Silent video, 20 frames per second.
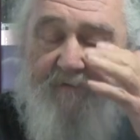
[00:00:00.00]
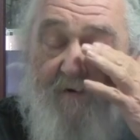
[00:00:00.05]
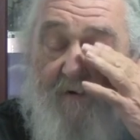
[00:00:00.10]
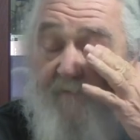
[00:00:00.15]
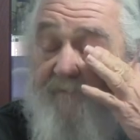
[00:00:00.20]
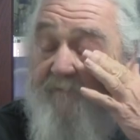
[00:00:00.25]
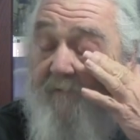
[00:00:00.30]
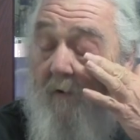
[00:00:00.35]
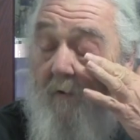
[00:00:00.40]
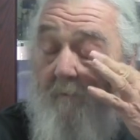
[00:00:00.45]
there.
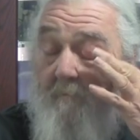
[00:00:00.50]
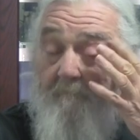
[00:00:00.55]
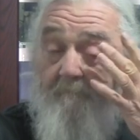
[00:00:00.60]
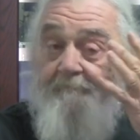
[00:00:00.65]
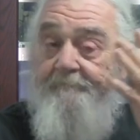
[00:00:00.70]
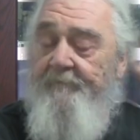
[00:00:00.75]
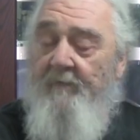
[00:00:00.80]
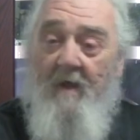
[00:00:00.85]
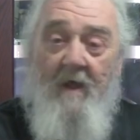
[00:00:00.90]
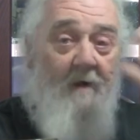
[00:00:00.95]
So
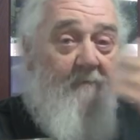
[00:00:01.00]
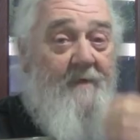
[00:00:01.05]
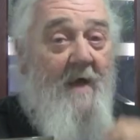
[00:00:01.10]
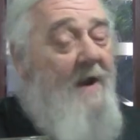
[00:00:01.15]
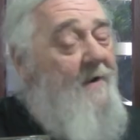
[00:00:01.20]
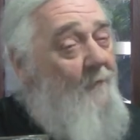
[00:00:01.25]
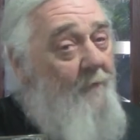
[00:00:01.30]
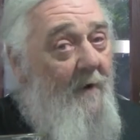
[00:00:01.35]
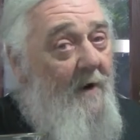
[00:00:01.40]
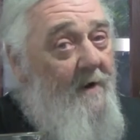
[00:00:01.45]
I'm
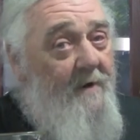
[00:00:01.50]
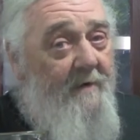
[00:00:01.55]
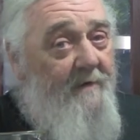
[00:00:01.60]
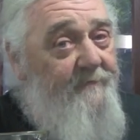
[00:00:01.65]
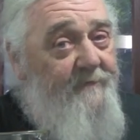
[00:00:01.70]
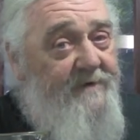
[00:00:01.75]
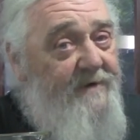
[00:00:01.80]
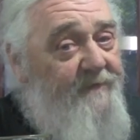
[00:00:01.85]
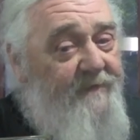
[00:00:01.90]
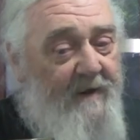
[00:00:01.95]
not aware of
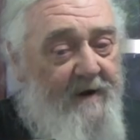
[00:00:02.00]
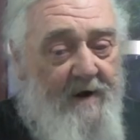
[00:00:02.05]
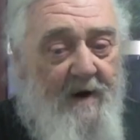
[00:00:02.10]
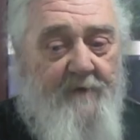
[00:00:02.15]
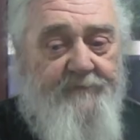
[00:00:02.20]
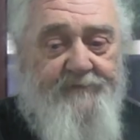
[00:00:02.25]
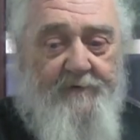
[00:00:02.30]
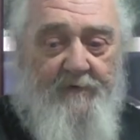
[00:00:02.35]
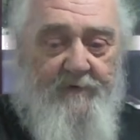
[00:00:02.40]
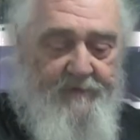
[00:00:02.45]
anything
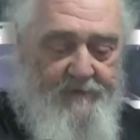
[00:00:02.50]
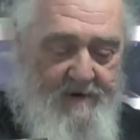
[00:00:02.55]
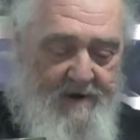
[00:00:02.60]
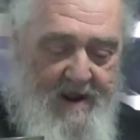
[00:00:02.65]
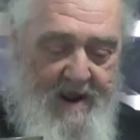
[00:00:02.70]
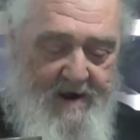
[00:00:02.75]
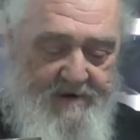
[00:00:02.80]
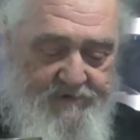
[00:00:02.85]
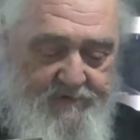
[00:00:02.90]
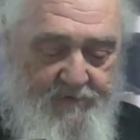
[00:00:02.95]
else other than
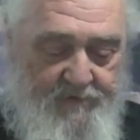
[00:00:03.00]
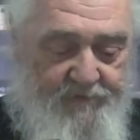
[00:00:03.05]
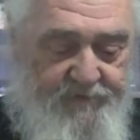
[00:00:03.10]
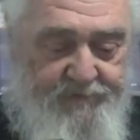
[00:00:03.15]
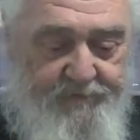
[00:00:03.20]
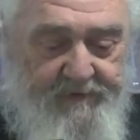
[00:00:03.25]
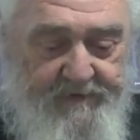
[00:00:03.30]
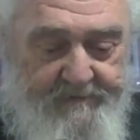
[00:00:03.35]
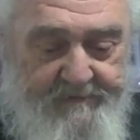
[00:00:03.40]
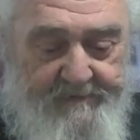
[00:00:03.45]
lactose,
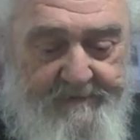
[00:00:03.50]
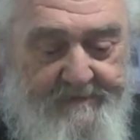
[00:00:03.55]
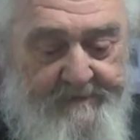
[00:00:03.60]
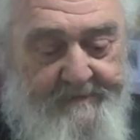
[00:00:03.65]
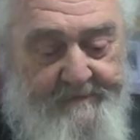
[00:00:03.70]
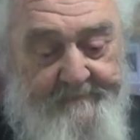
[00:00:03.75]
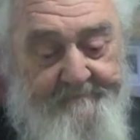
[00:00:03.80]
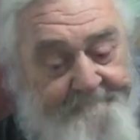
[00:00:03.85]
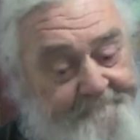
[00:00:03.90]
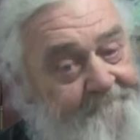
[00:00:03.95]
but
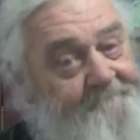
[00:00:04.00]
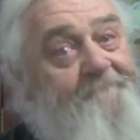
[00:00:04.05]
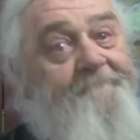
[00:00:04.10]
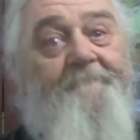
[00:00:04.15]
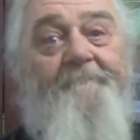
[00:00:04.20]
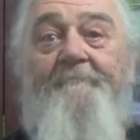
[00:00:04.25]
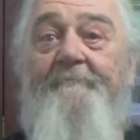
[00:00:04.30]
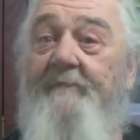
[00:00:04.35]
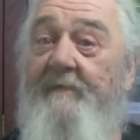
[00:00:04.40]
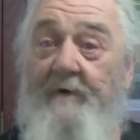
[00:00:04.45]

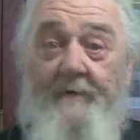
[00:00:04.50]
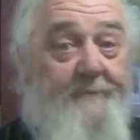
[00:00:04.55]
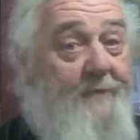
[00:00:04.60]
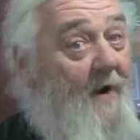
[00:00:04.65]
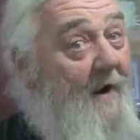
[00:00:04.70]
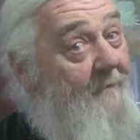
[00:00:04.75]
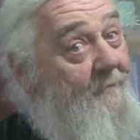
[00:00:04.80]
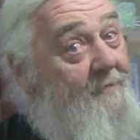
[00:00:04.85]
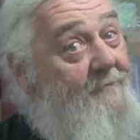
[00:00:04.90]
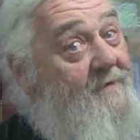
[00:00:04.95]
there
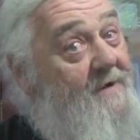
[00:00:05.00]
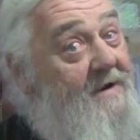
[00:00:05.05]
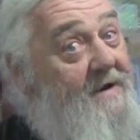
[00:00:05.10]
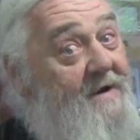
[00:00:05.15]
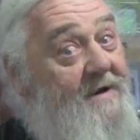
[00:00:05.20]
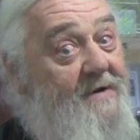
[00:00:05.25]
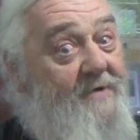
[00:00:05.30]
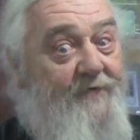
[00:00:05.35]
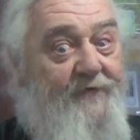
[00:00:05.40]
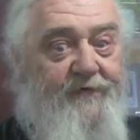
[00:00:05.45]
probably
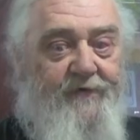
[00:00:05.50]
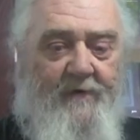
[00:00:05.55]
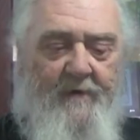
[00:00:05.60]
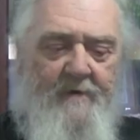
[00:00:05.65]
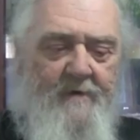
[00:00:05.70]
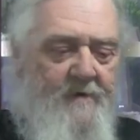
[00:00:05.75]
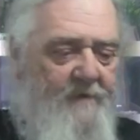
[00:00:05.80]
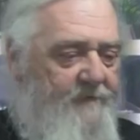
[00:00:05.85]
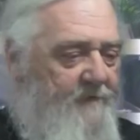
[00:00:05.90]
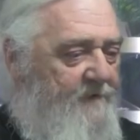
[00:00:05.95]
is. So
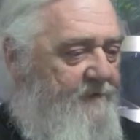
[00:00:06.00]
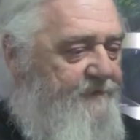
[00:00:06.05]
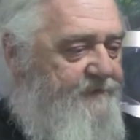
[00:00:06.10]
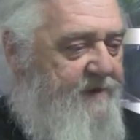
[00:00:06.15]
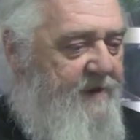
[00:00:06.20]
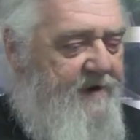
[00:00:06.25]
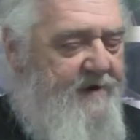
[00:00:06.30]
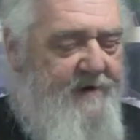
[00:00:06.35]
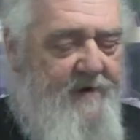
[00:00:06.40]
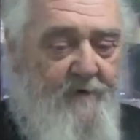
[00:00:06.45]
let's
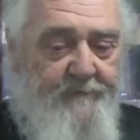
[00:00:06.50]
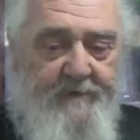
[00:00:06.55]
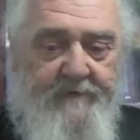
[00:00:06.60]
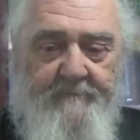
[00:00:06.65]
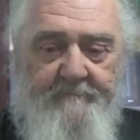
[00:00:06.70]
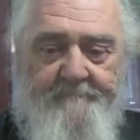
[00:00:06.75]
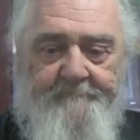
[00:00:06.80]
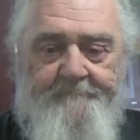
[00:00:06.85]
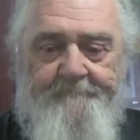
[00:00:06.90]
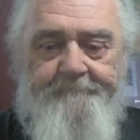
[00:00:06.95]
get it
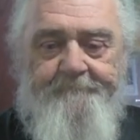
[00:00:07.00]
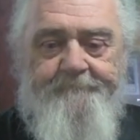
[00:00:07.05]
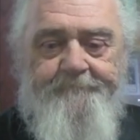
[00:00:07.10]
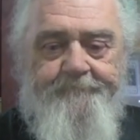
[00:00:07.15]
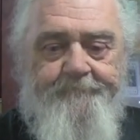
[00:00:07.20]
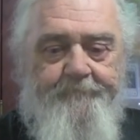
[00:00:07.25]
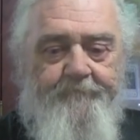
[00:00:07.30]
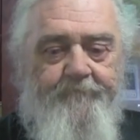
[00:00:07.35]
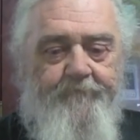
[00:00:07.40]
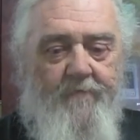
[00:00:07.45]
open.
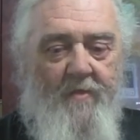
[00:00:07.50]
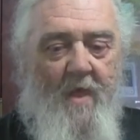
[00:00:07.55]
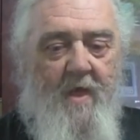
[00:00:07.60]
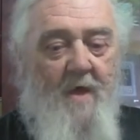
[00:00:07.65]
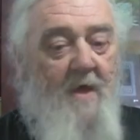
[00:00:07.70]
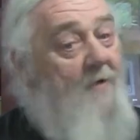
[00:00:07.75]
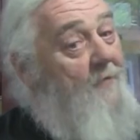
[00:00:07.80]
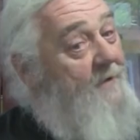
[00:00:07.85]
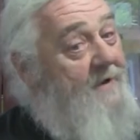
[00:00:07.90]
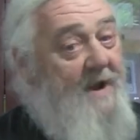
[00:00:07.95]

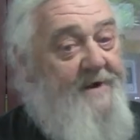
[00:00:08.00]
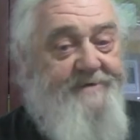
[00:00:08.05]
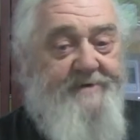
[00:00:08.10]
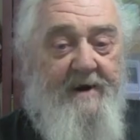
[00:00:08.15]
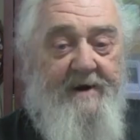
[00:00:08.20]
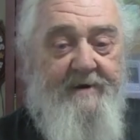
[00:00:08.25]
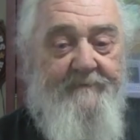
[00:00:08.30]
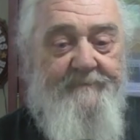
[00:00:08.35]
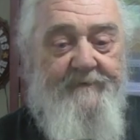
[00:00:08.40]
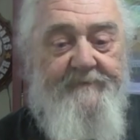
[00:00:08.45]
We got the
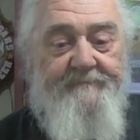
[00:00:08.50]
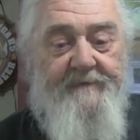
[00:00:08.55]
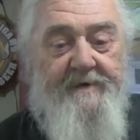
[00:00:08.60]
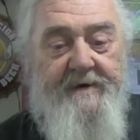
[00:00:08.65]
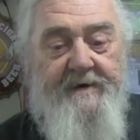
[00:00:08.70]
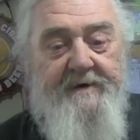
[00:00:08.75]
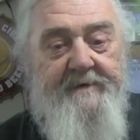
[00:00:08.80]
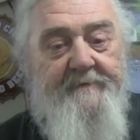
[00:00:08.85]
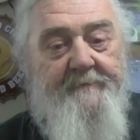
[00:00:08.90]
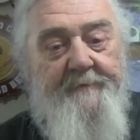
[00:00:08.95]
A B
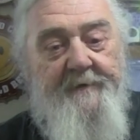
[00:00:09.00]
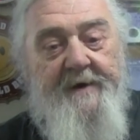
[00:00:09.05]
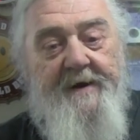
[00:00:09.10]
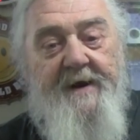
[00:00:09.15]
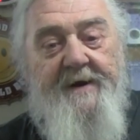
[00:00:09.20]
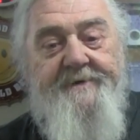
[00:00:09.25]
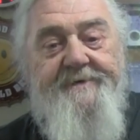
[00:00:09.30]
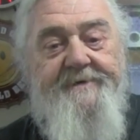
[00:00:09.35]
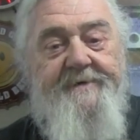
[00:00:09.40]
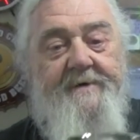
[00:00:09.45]
V and we
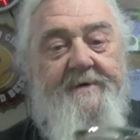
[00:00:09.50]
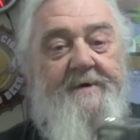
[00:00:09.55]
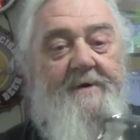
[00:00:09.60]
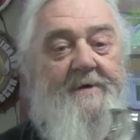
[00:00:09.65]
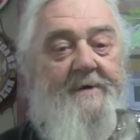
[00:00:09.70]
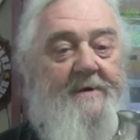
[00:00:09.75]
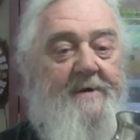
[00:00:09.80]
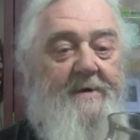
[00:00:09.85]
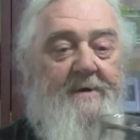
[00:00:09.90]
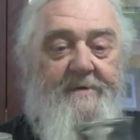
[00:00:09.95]
got the
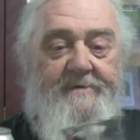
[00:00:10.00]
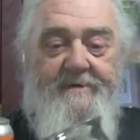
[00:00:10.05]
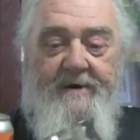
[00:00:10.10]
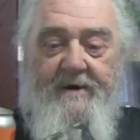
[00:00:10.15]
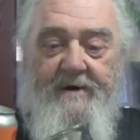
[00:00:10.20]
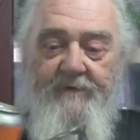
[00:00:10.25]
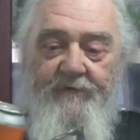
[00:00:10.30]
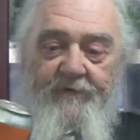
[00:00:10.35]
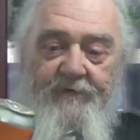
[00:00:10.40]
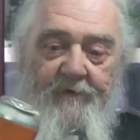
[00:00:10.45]
uh,
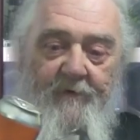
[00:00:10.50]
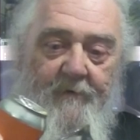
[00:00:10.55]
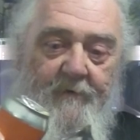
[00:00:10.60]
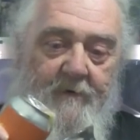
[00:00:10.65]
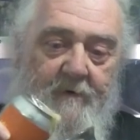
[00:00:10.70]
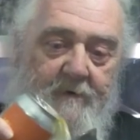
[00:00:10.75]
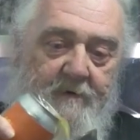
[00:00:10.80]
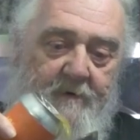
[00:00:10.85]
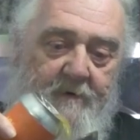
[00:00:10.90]
date, so